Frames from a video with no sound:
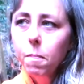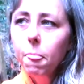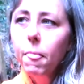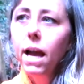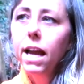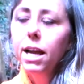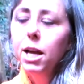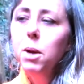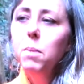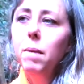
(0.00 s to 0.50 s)

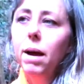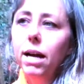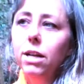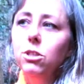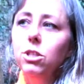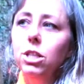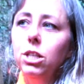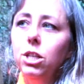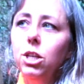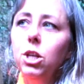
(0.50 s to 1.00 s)
I can
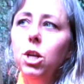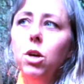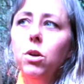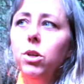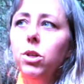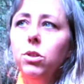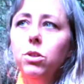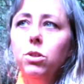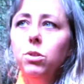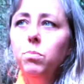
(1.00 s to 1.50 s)
imagine, you know,
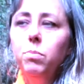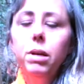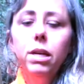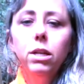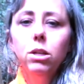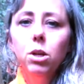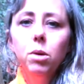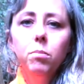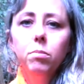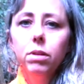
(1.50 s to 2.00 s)
you just
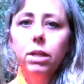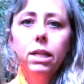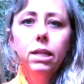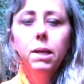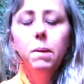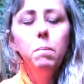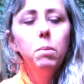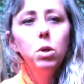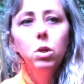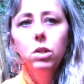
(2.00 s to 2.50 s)
being completely
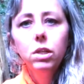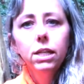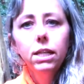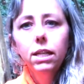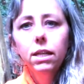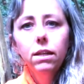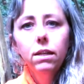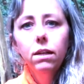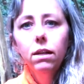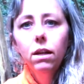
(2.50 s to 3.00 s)
bullied
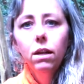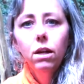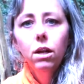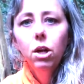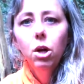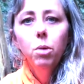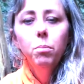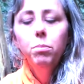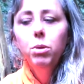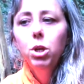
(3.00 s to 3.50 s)
and
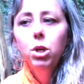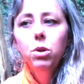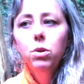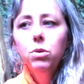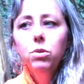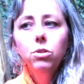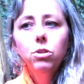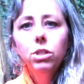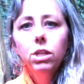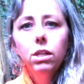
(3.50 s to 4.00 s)

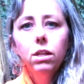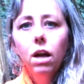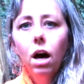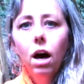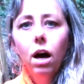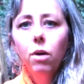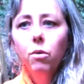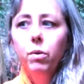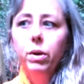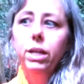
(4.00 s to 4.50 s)
abused and
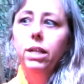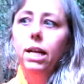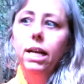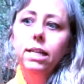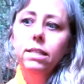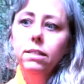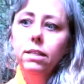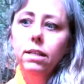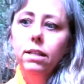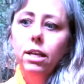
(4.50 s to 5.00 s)
not
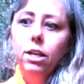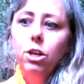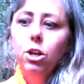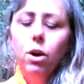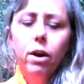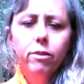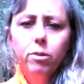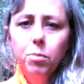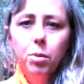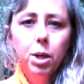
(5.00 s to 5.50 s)
realizing that you
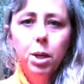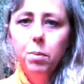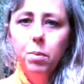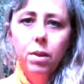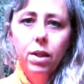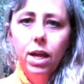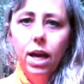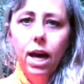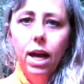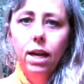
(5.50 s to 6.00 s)
don't have to put up
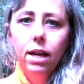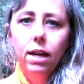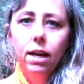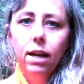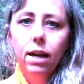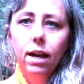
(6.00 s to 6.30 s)
with that.